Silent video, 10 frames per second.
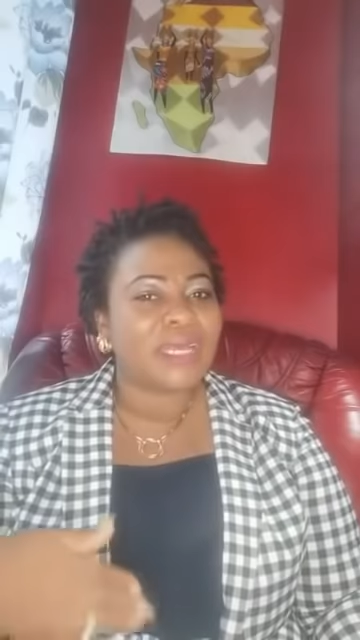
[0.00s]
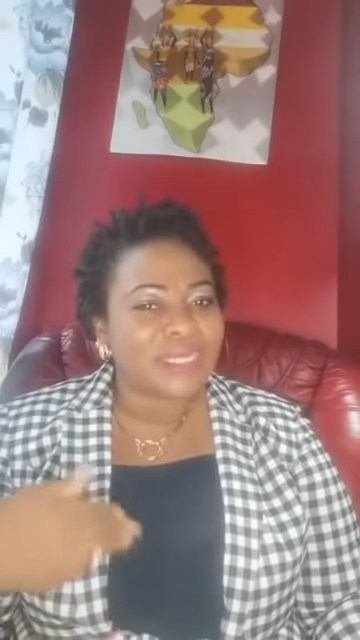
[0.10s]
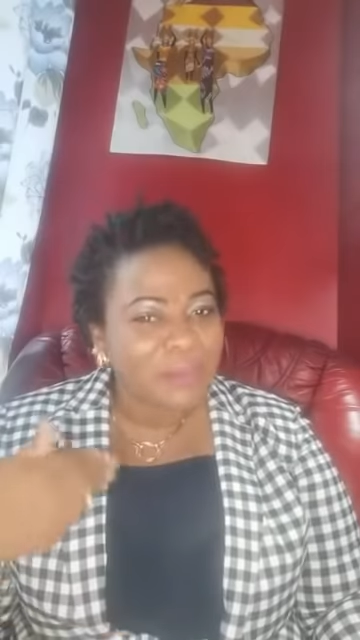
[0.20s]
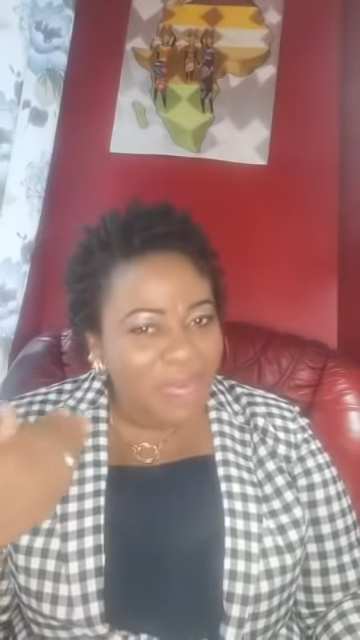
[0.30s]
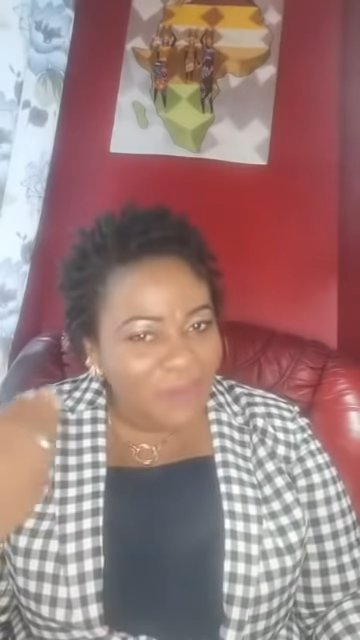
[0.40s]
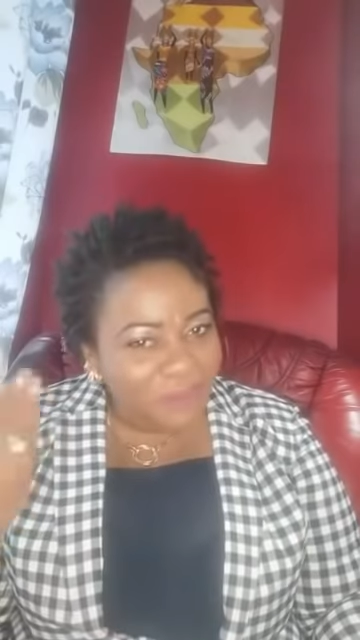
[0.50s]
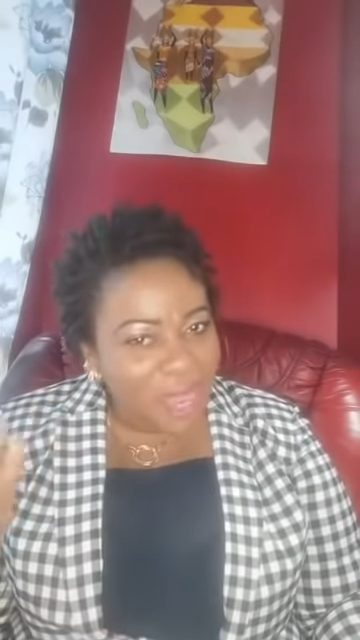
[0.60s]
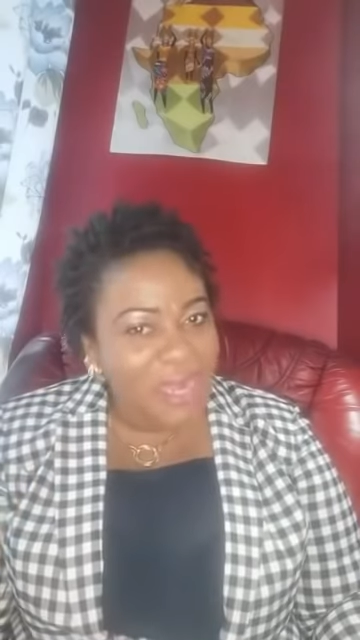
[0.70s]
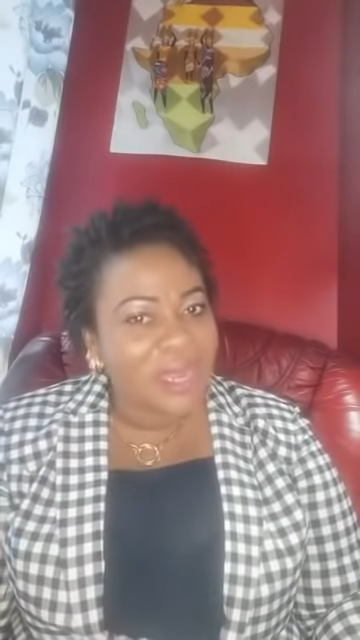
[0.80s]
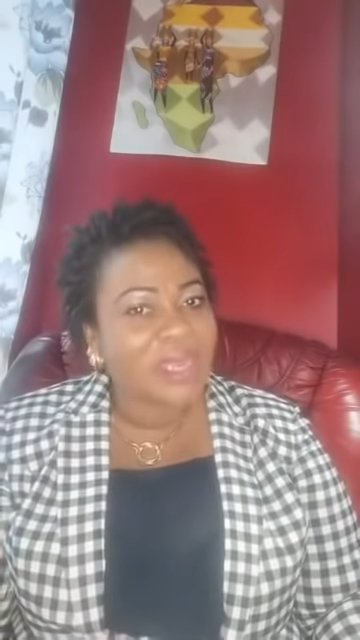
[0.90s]
asem na
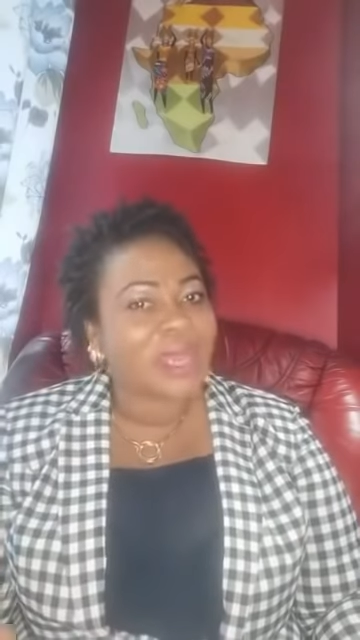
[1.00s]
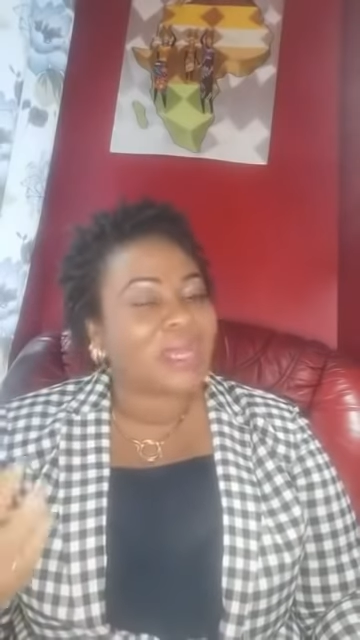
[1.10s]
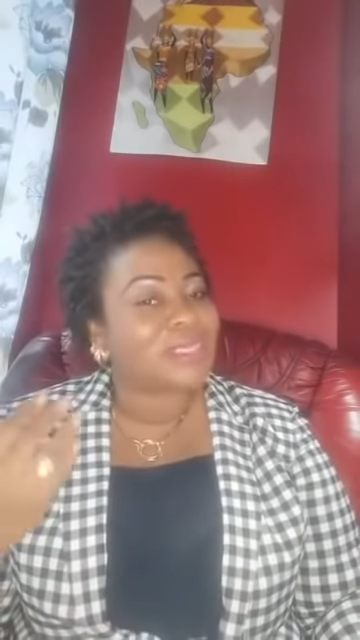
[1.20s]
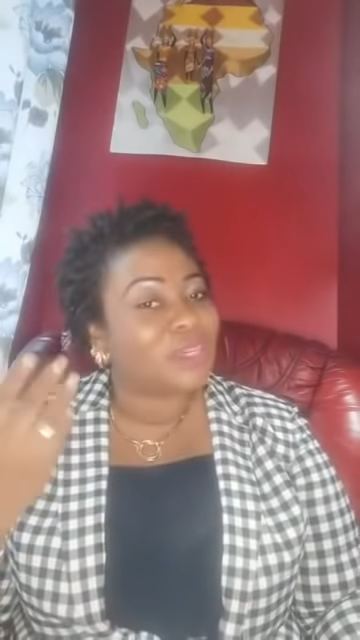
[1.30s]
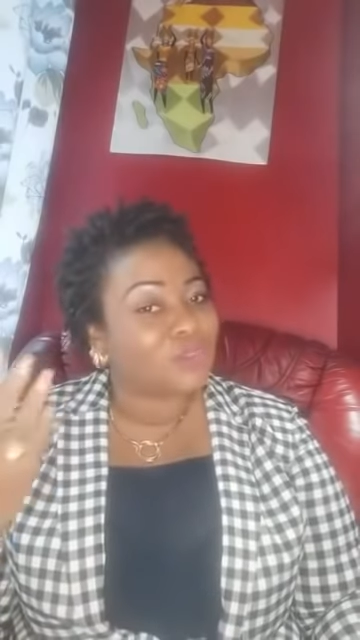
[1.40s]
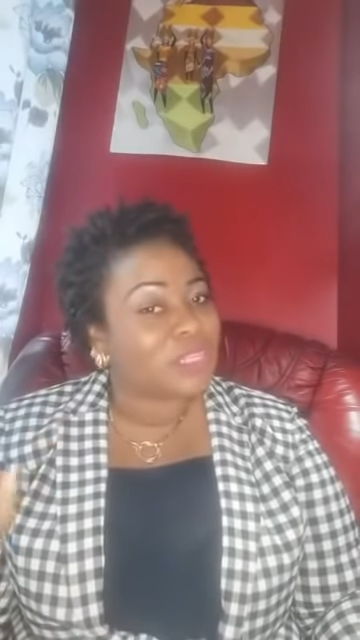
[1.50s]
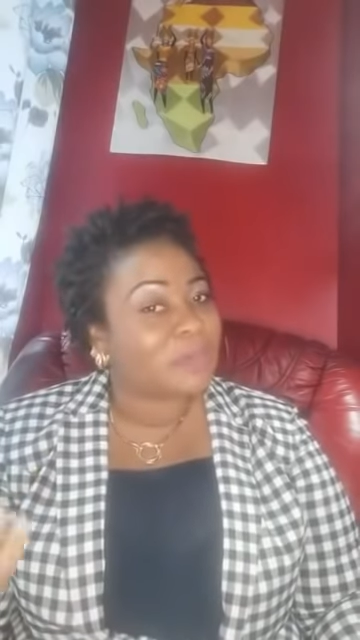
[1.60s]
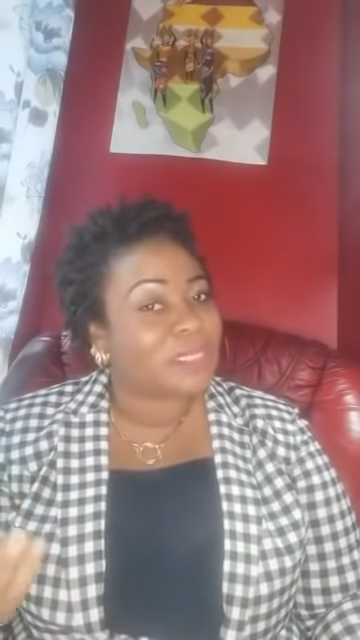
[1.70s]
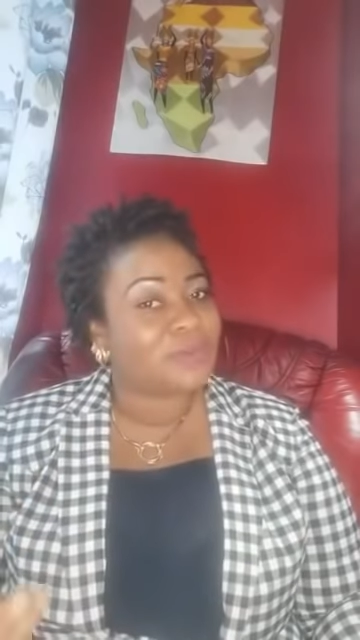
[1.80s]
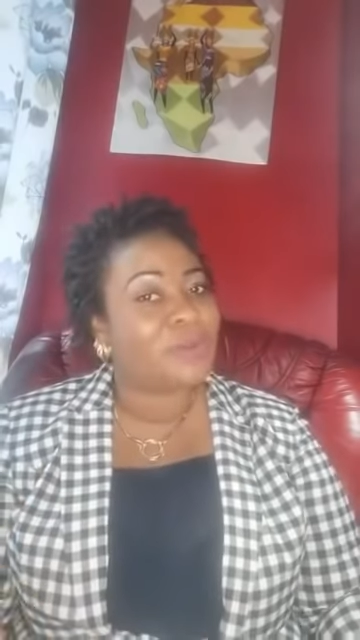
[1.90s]
Friday ni e ka say
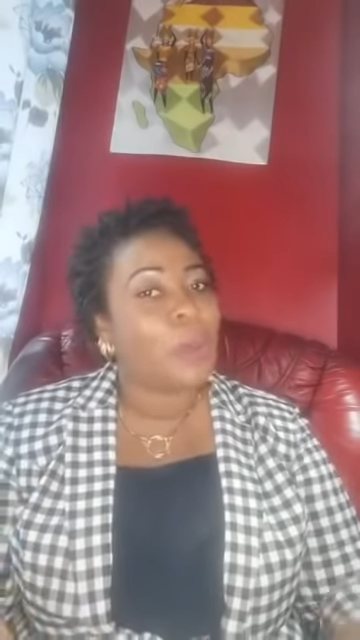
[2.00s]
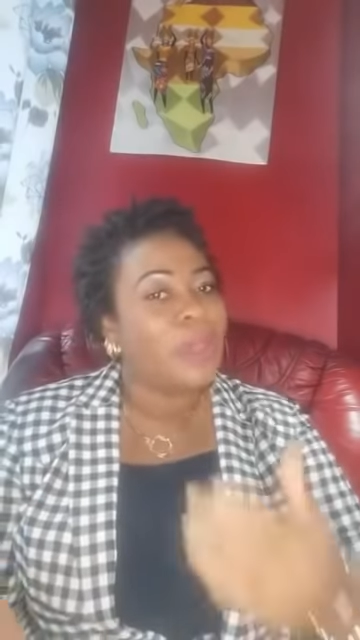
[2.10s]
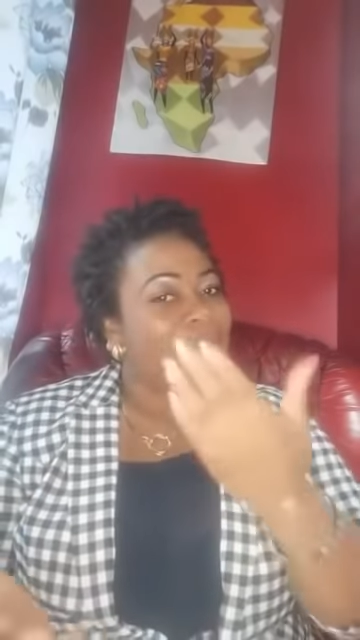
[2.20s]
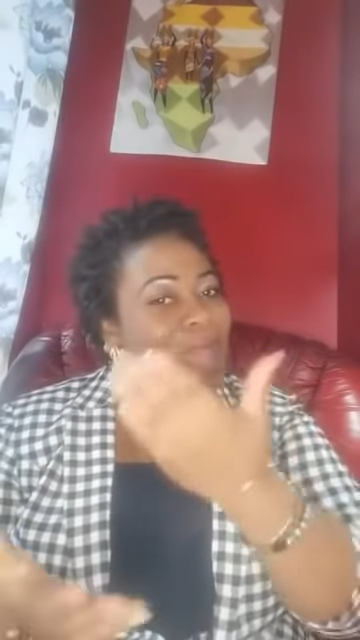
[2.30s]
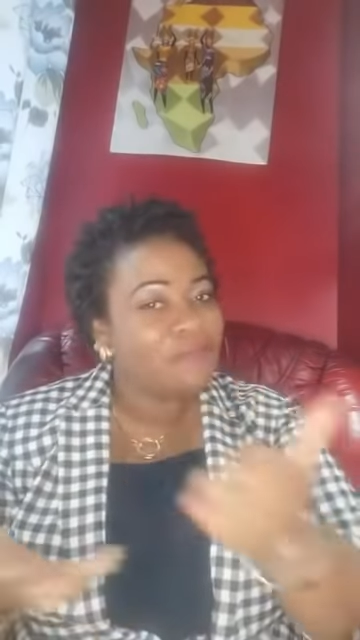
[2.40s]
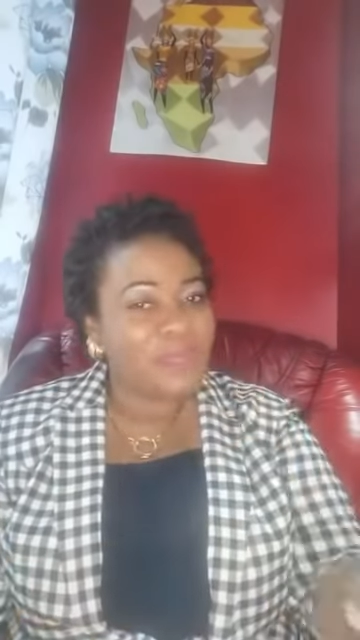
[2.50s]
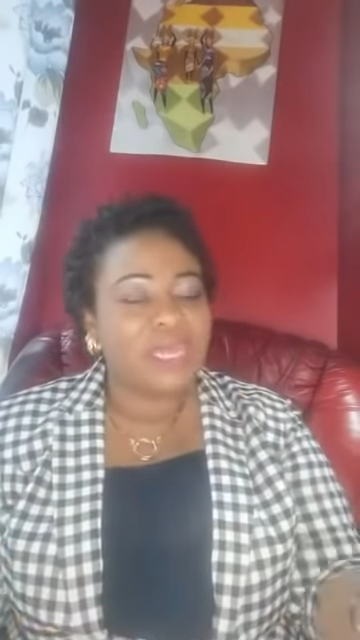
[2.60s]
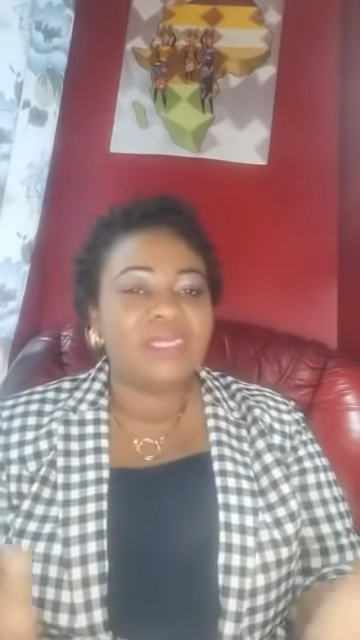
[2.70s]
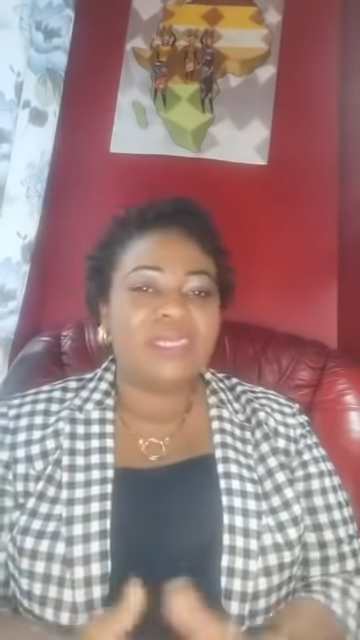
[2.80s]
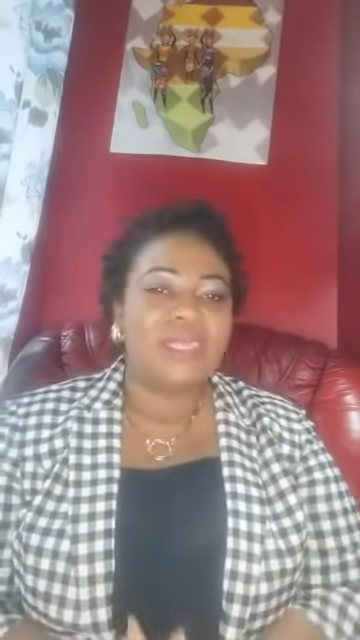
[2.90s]
suspect no
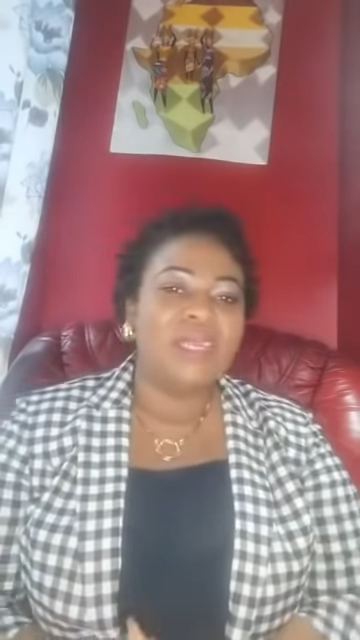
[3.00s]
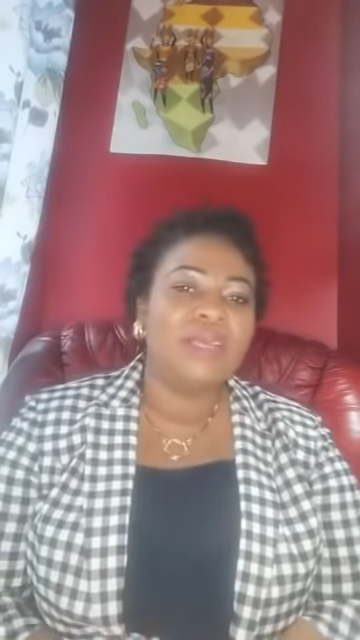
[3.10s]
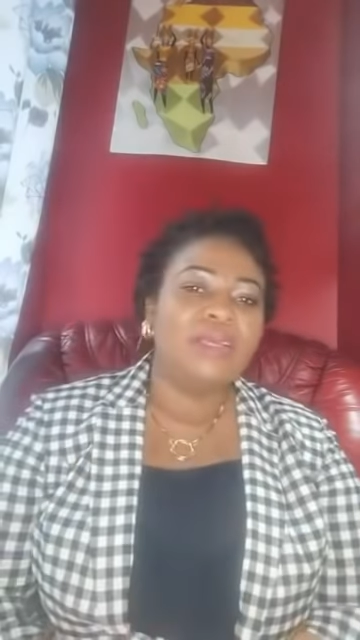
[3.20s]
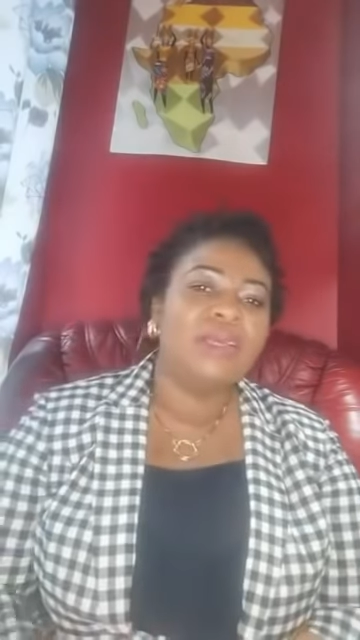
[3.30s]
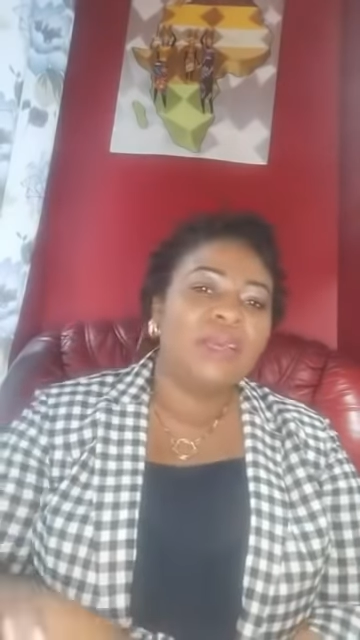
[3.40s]
evidence ni